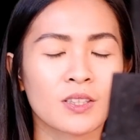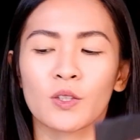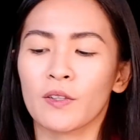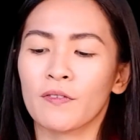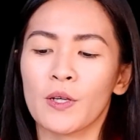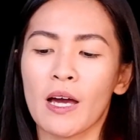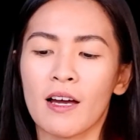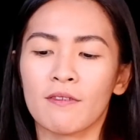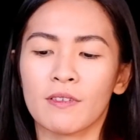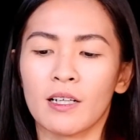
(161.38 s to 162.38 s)
So if you
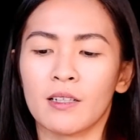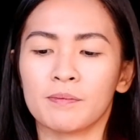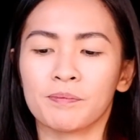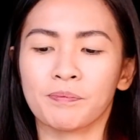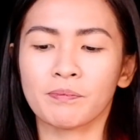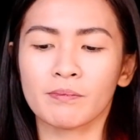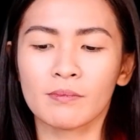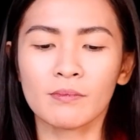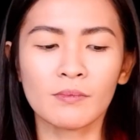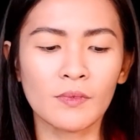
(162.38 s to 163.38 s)
have
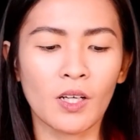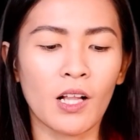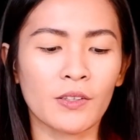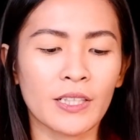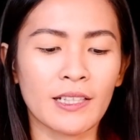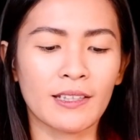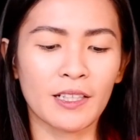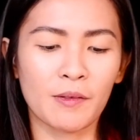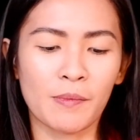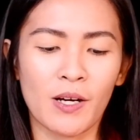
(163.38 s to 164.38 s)
already
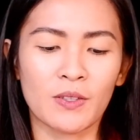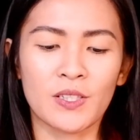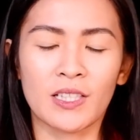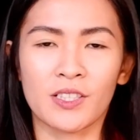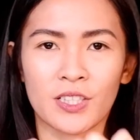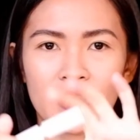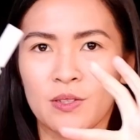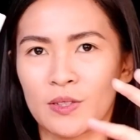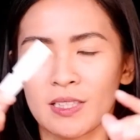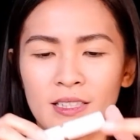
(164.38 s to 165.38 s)
thick brows, you can
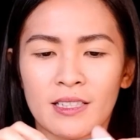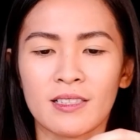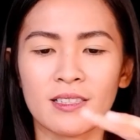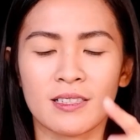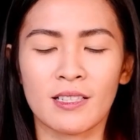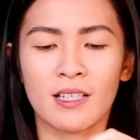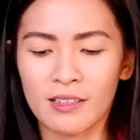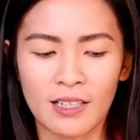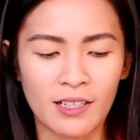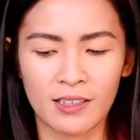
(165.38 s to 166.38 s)
just use this,
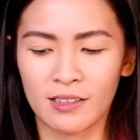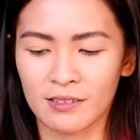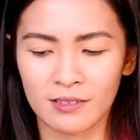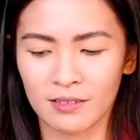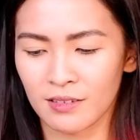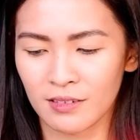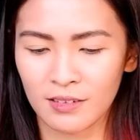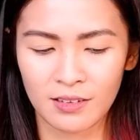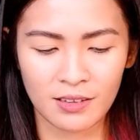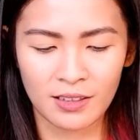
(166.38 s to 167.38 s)
and then
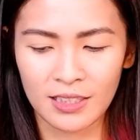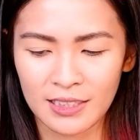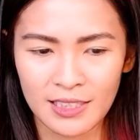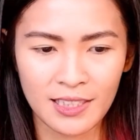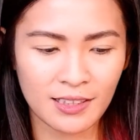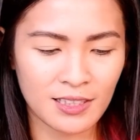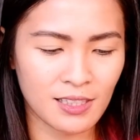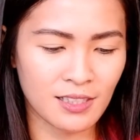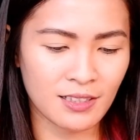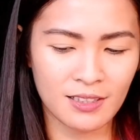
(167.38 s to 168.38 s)
that's it.
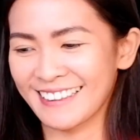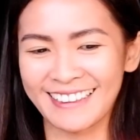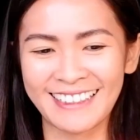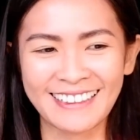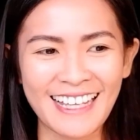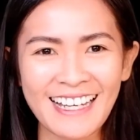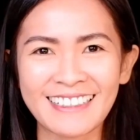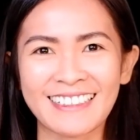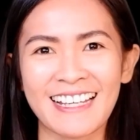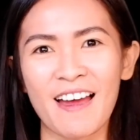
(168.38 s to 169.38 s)

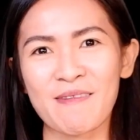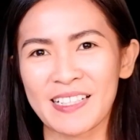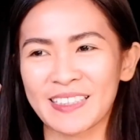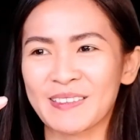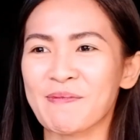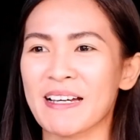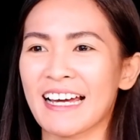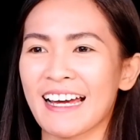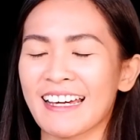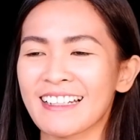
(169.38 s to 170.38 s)
Next, I'm gonna do
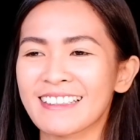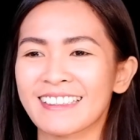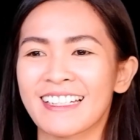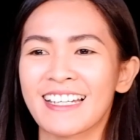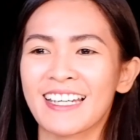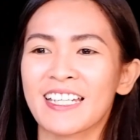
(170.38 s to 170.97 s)
my eyes.